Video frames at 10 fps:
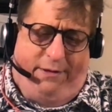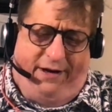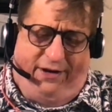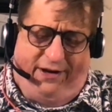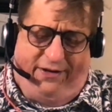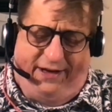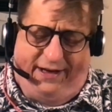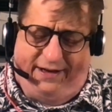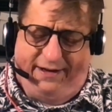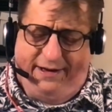did in
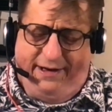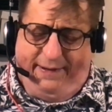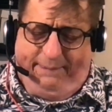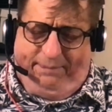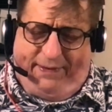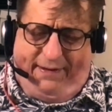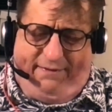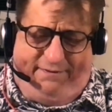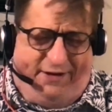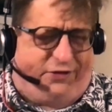the
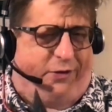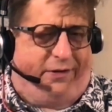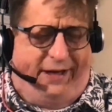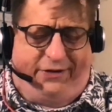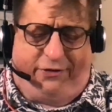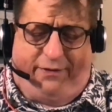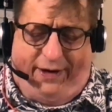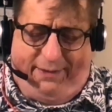visceral nature of it.